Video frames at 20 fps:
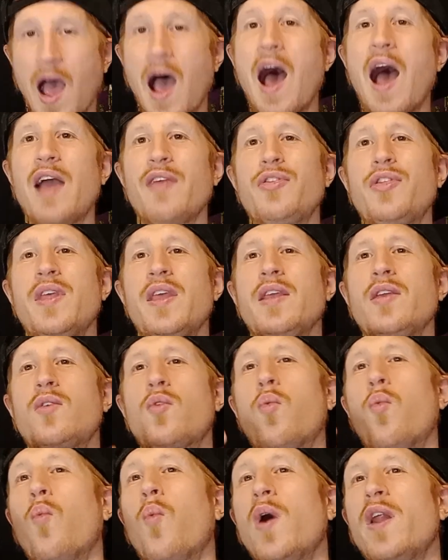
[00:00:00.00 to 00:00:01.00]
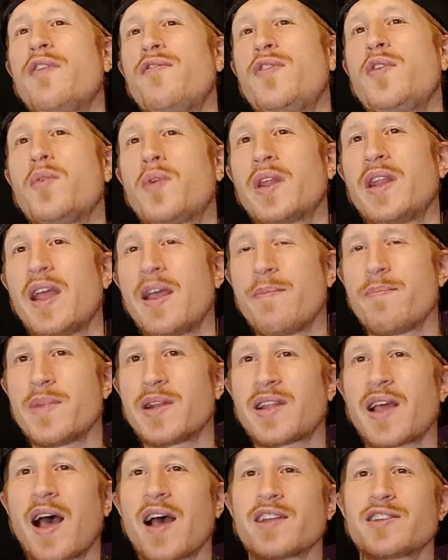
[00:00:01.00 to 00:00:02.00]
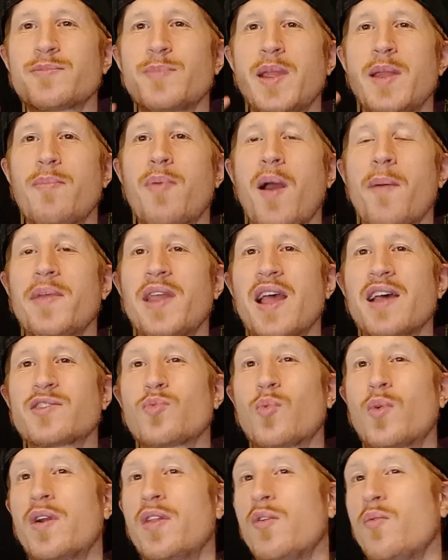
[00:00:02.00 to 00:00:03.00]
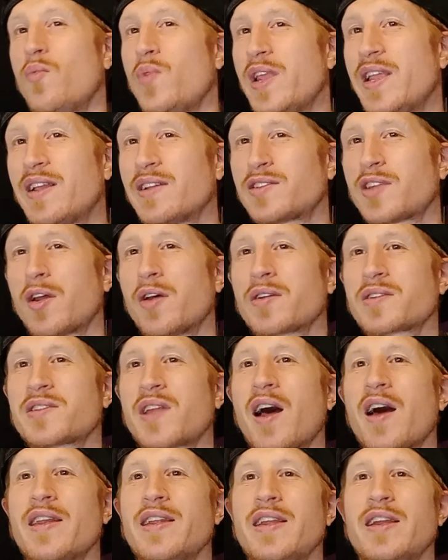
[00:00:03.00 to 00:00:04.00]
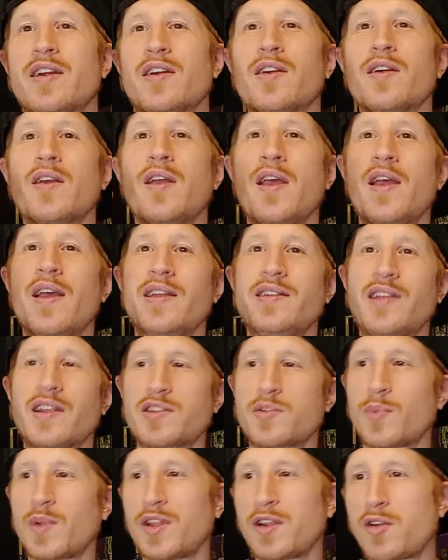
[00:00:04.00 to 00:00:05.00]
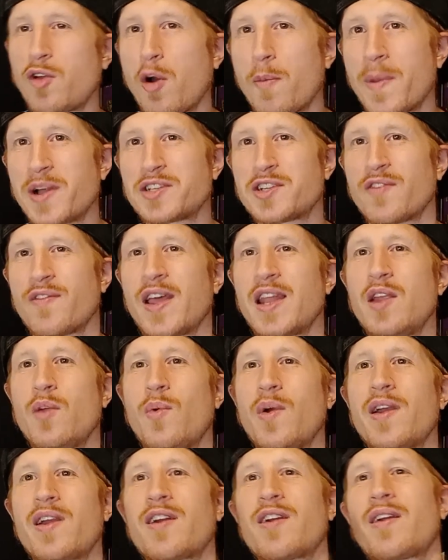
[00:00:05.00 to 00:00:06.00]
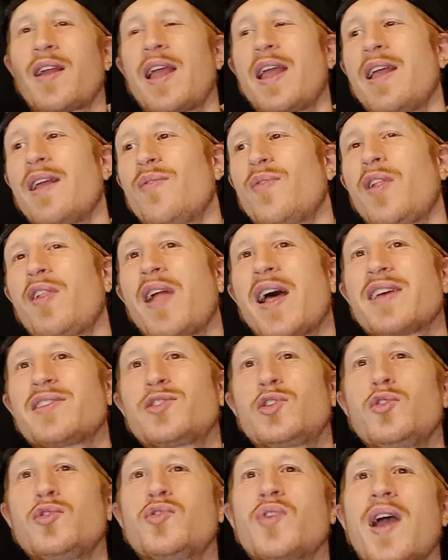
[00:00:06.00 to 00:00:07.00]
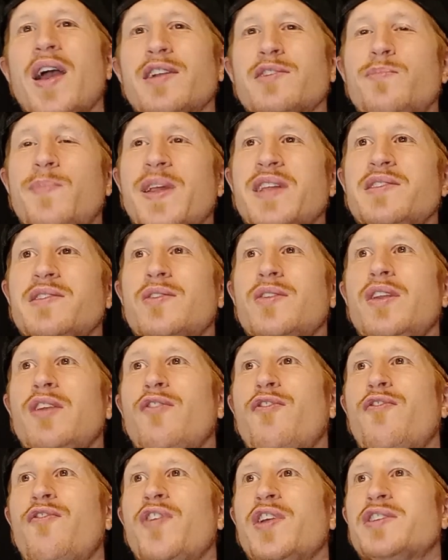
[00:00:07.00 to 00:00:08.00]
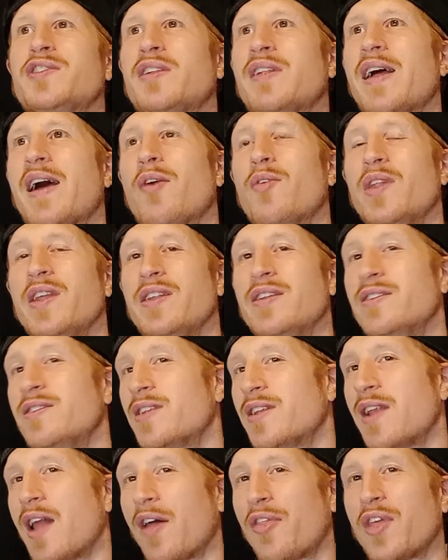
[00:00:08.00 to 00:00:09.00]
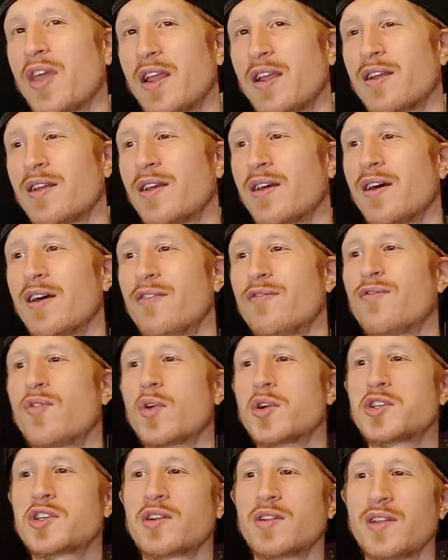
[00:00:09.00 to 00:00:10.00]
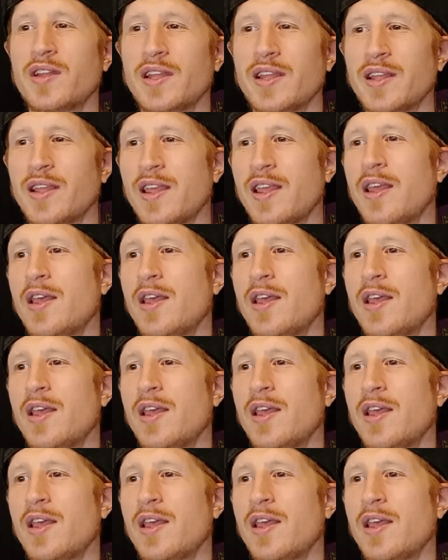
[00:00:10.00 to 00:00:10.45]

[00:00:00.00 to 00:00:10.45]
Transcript: I think What If You Could Hypnotize Me probably has one of the weakest hooks on here, doesn't really go much of anywhere, and the last two tracks basically fizzle out into nothing, unfortunately.